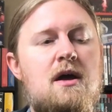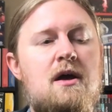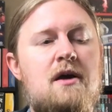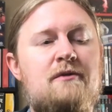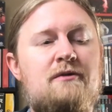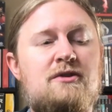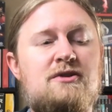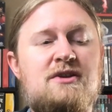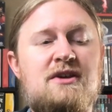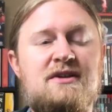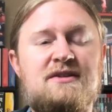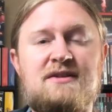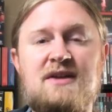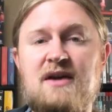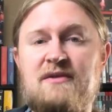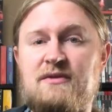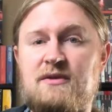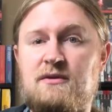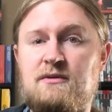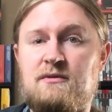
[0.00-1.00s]
For
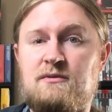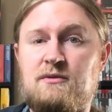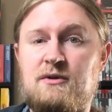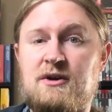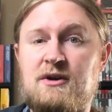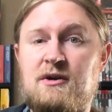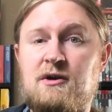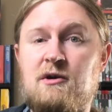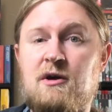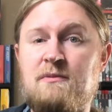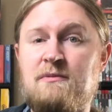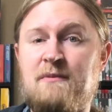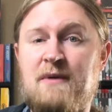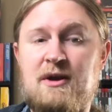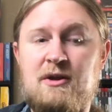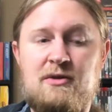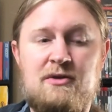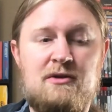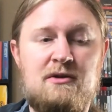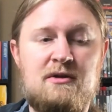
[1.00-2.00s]
G7, we're going to go up a
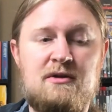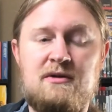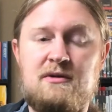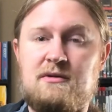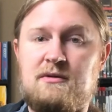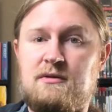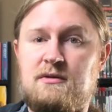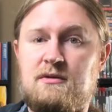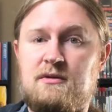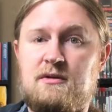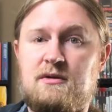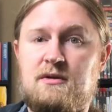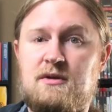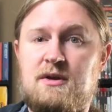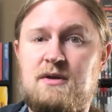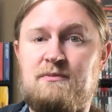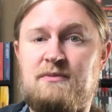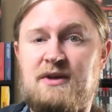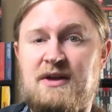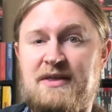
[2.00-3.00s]
minor 3rd
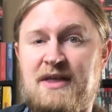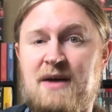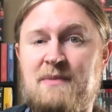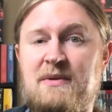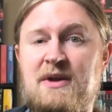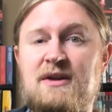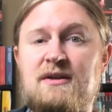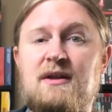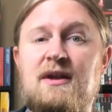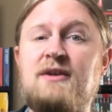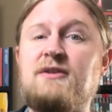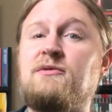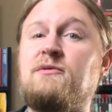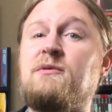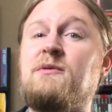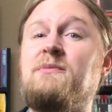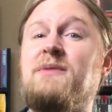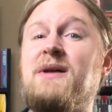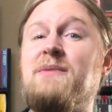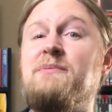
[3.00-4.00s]
and play that pentatonic, so we're
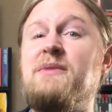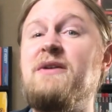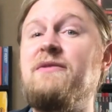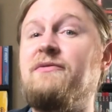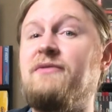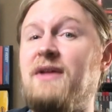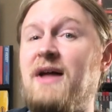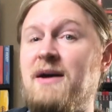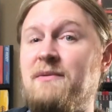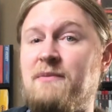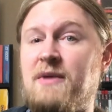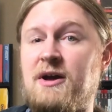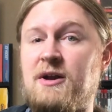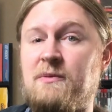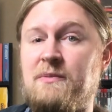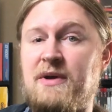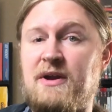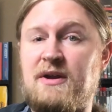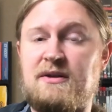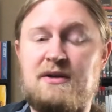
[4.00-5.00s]
going to play B flat minor
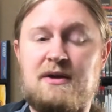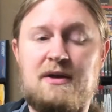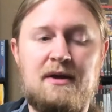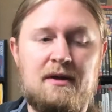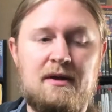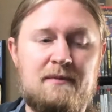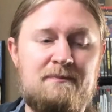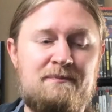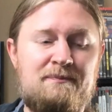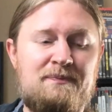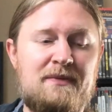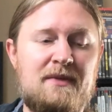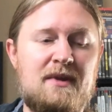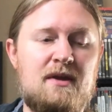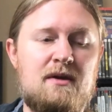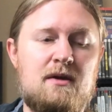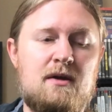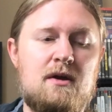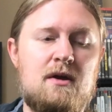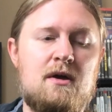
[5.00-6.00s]
pentatonic.
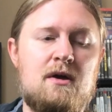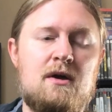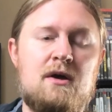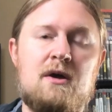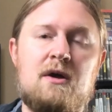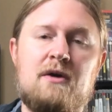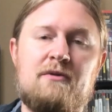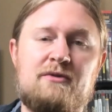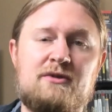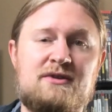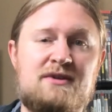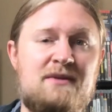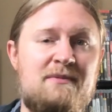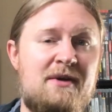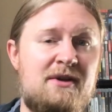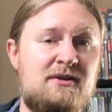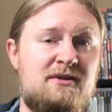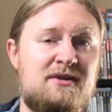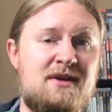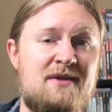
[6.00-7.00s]
For C
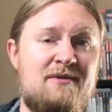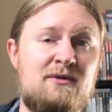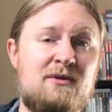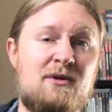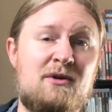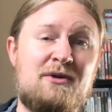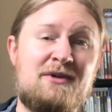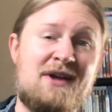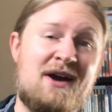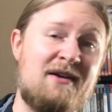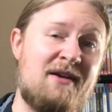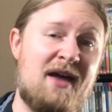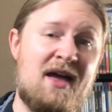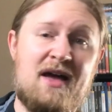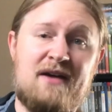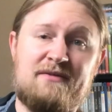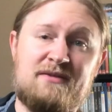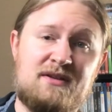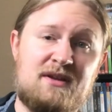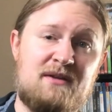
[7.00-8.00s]
major 7, we're going to go down a
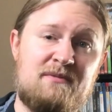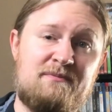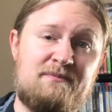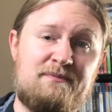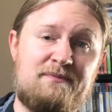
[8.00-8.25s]
half step